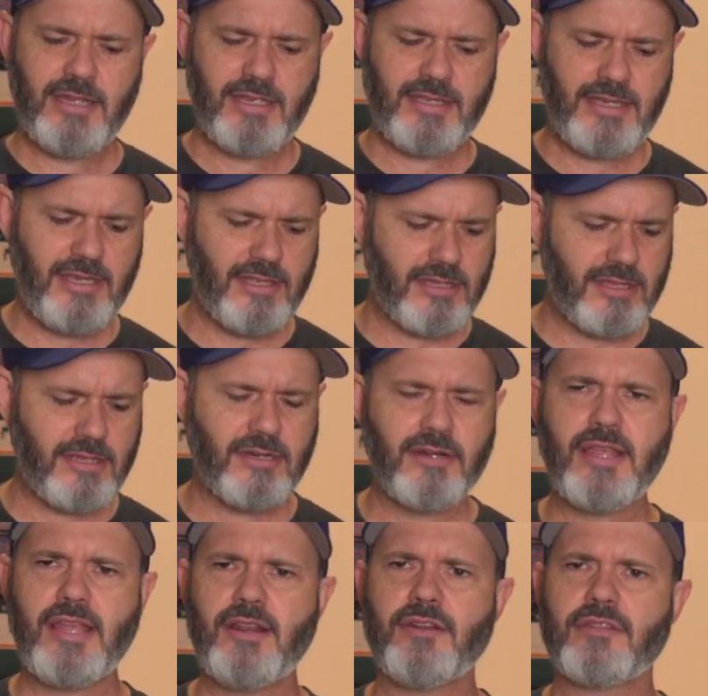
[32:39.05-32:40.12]
it's either
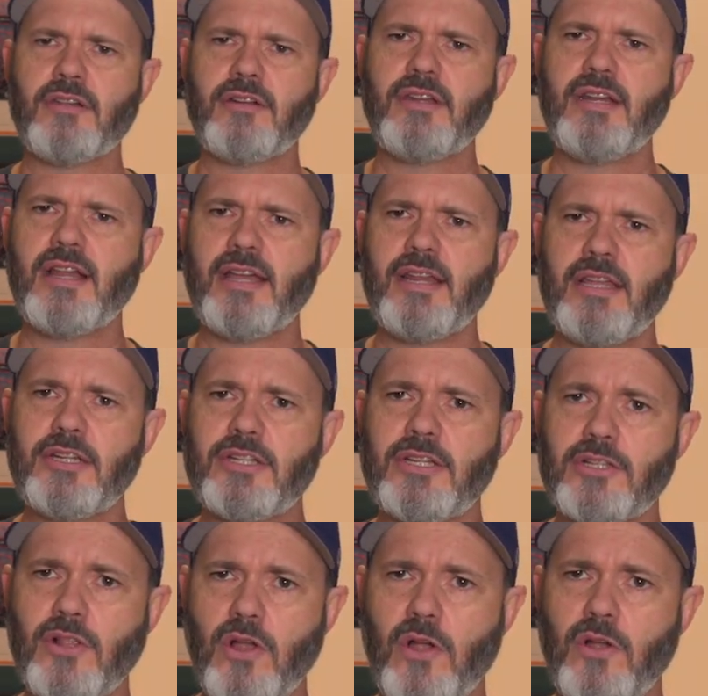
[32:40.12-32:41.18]
38 or 39
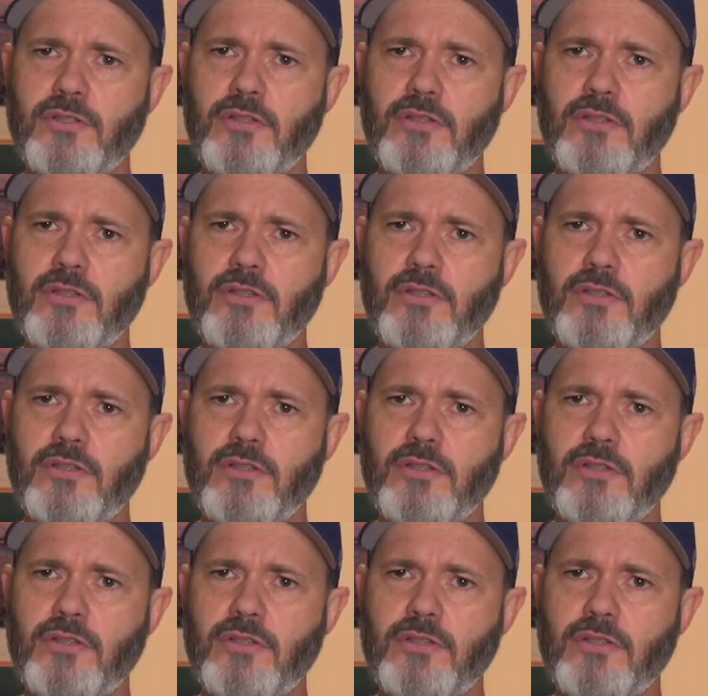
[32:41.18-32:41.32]
inches long,